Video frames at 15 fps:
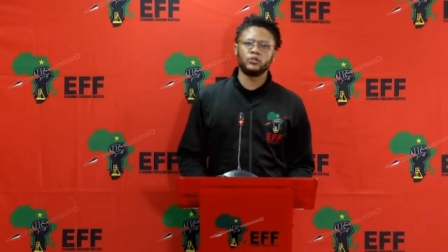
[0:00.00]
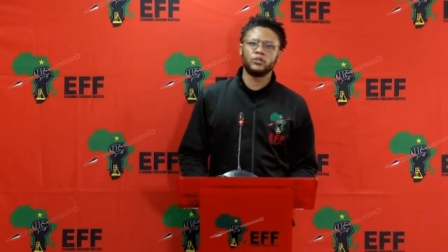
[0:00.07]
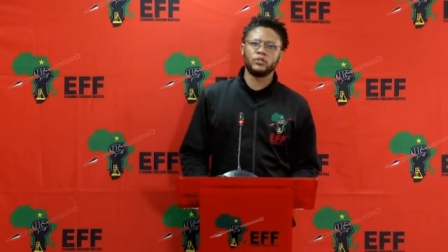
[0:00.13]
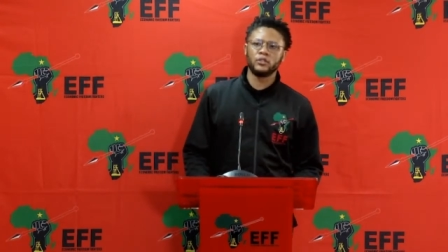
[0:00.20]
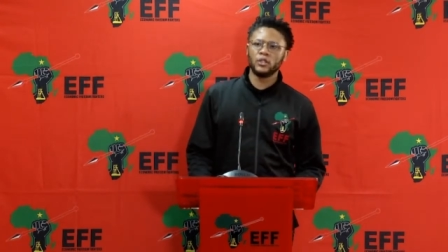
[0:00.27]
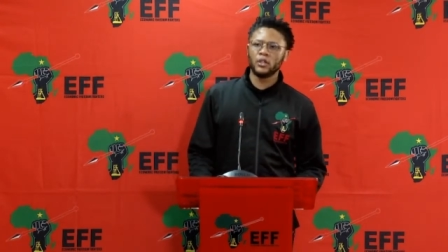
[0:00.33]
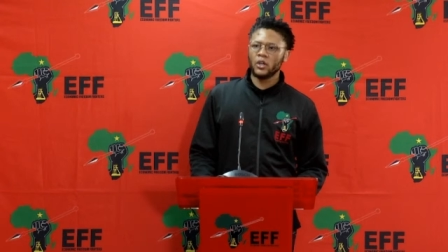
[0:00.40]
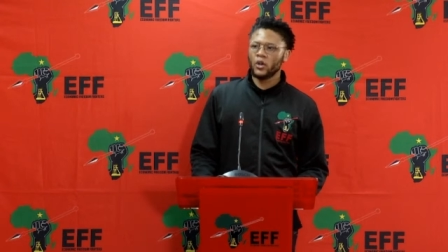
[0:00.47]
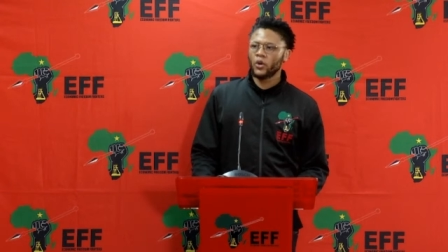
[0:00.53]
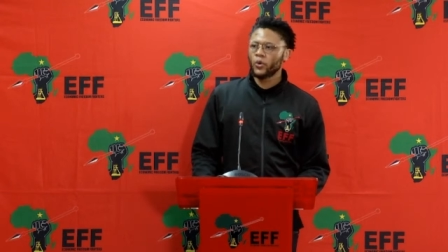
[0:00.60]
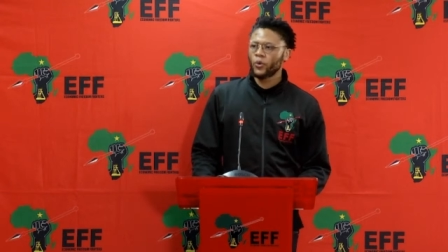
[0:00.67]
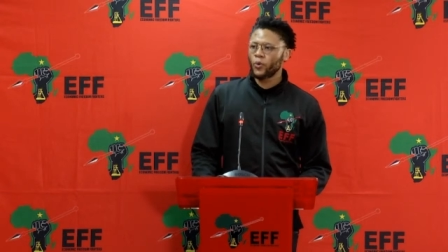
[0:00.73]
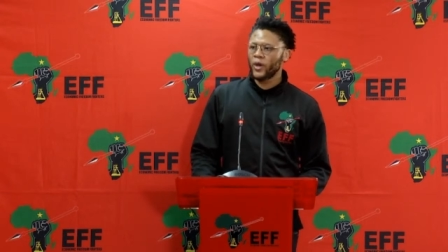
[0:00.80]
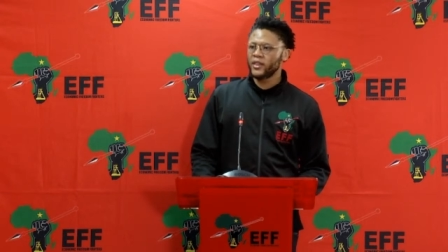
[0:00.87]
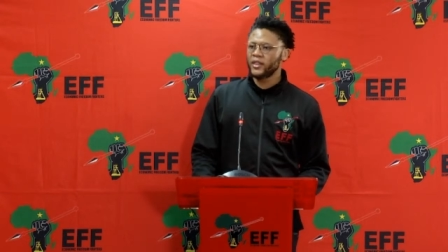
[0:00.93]
when the
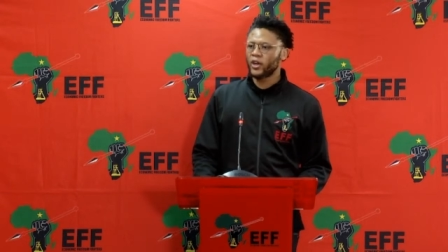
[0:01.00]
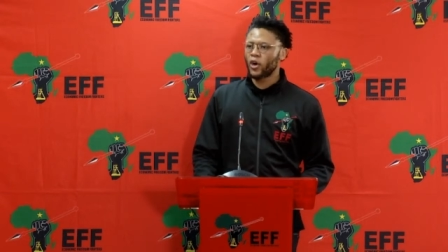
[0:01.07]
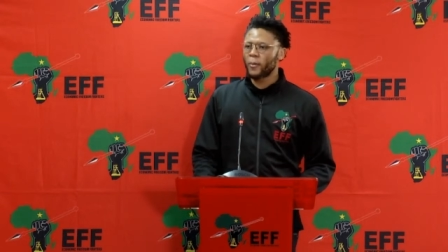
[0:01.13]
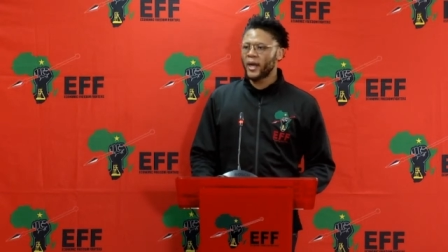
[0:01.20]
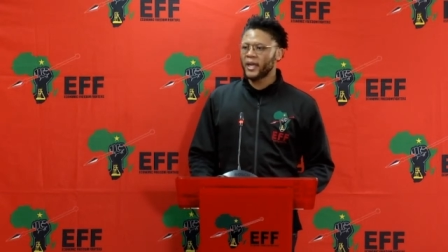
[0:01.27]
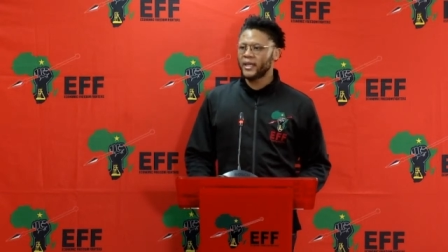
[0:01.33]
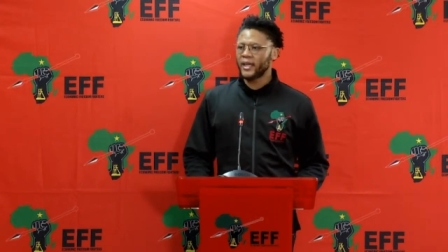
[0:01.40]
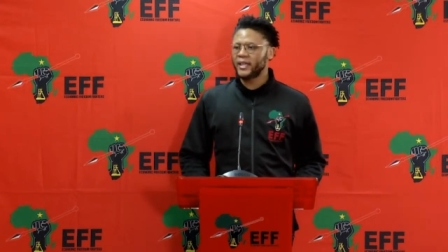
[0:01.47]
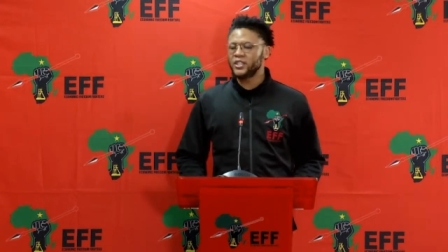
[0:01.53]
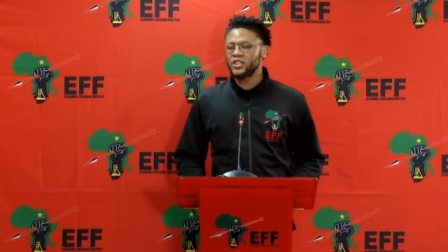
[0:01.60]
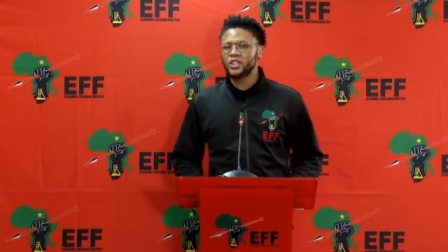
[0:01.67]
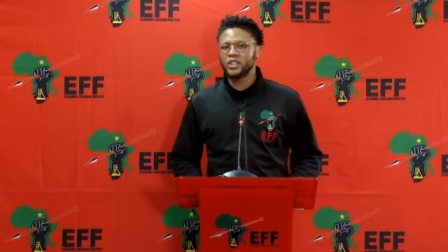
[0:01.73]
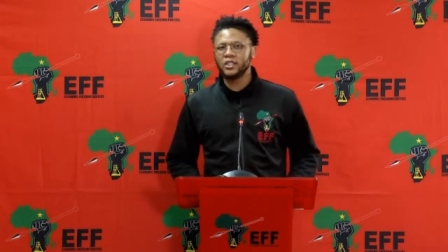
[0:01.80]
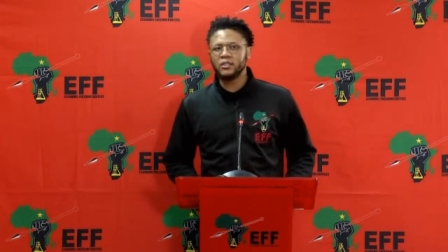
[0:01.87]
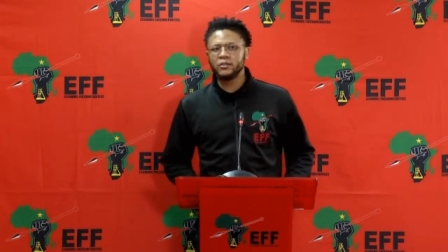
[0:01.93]
commander in chief
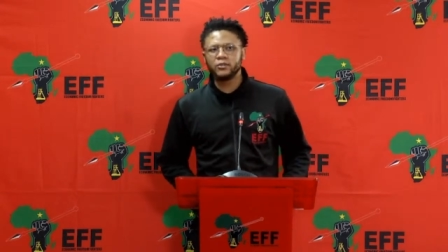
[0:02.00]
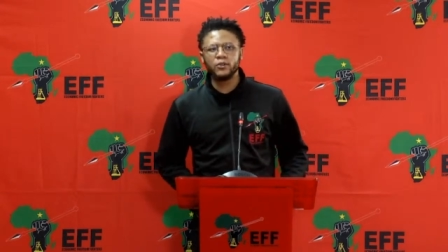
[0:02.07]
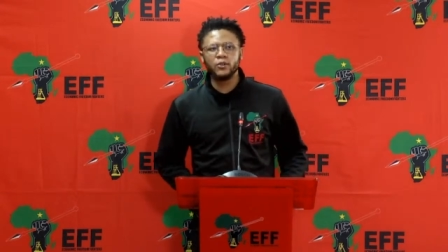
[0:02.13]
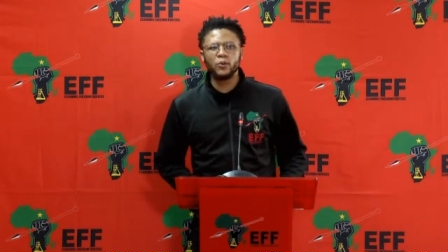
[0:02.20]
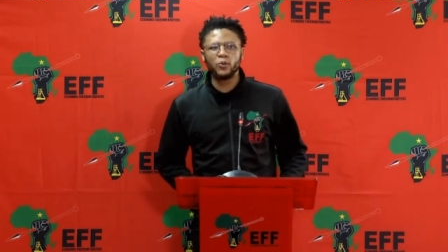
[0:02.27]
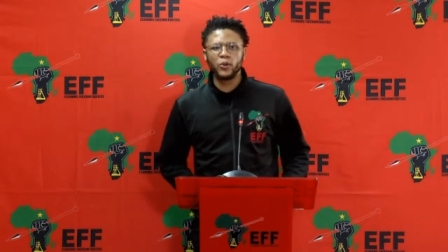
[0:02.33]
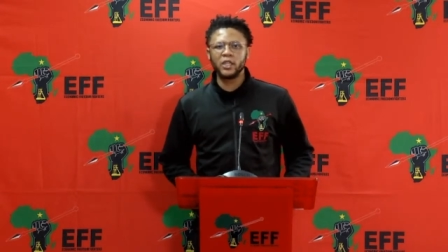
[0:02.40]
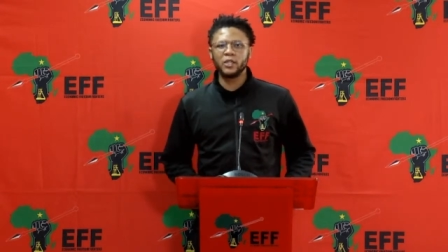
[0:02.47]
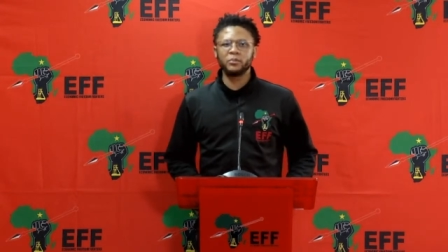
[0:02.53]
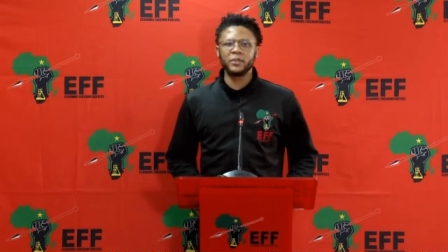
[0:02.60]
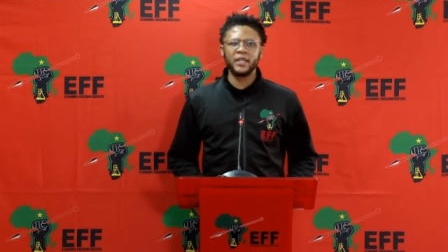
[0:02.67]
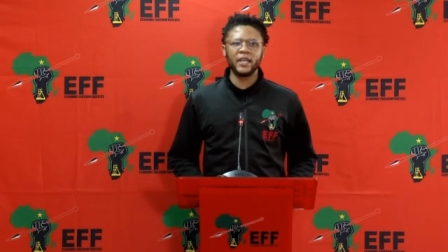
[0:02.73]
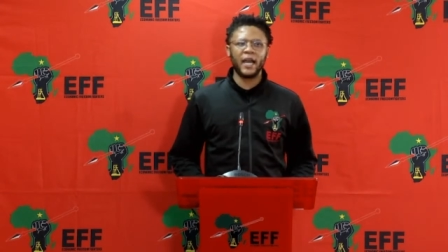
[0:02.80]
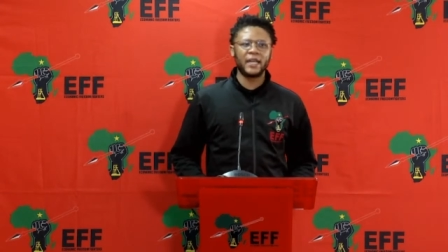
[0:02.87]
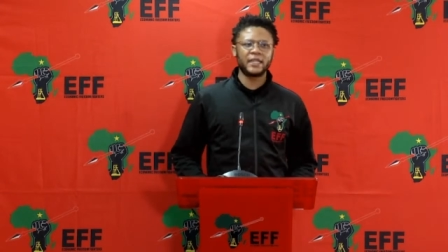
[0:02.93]
will be
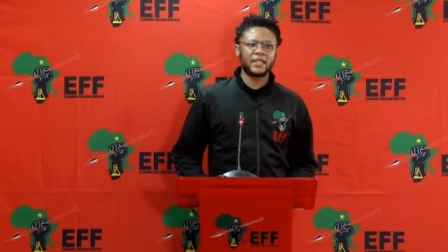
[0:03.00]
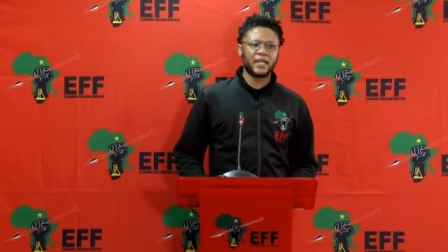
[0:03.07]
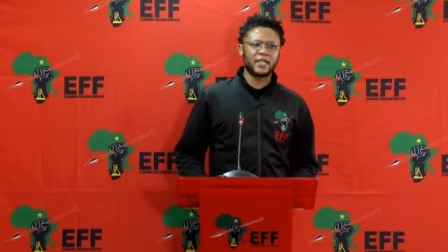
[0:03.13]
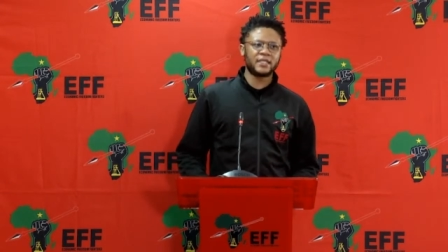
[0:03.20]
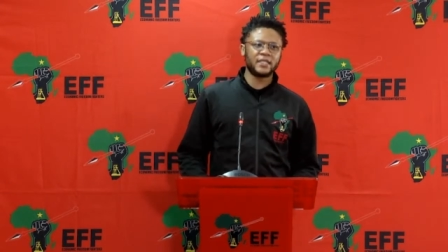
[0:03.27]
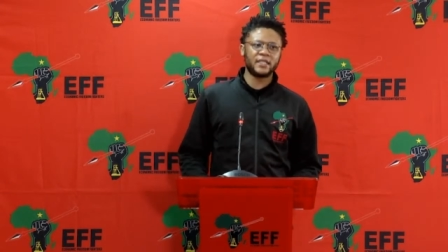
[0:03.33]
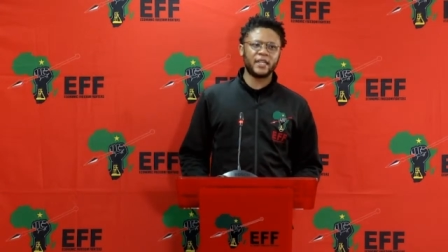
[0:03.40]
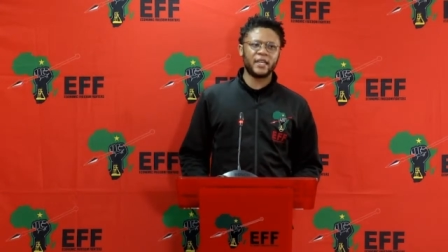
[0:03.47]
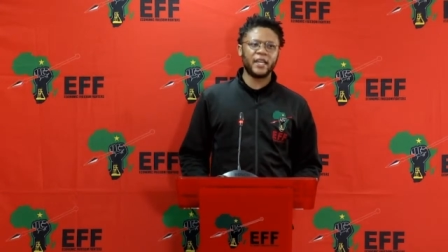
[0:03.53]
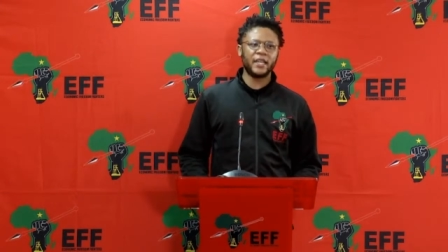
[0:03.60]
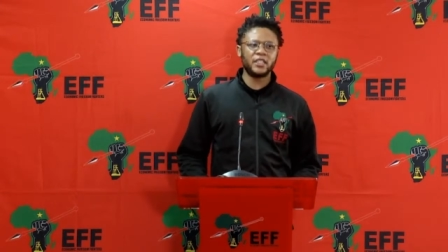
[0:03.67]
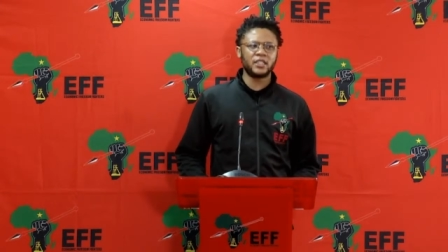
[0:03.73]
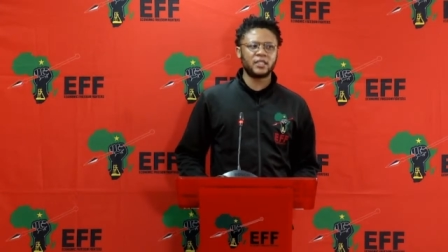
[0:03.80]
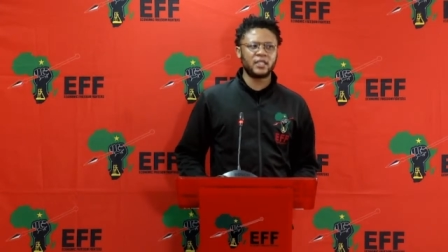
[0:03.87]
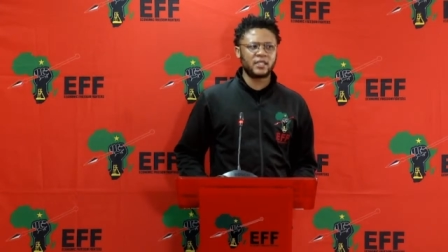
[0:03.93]
addressing the nation, the son of
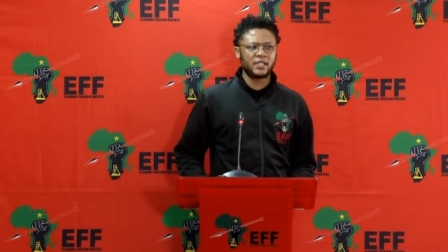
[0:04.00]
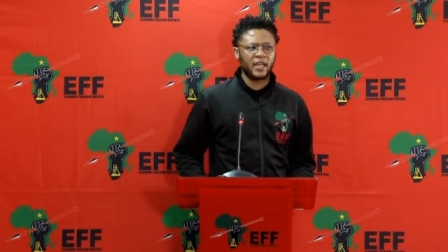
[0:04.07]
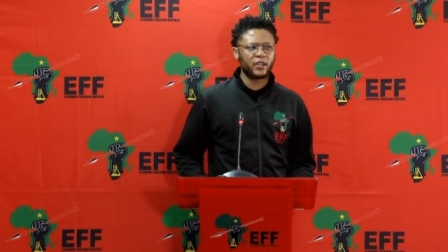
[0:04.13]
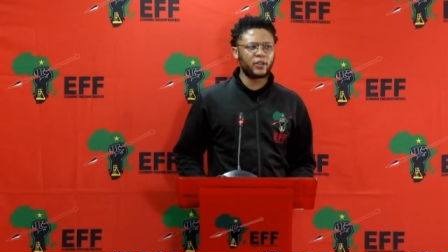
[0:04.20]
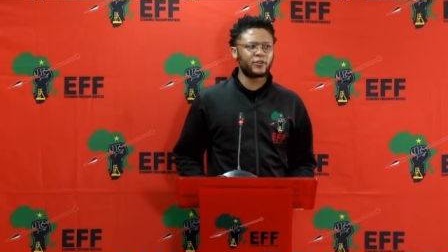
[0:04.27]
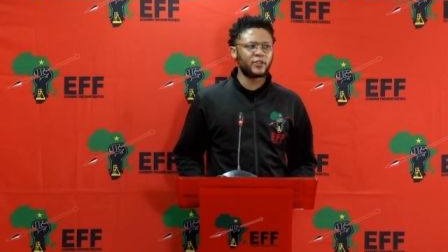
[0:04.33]
the soil.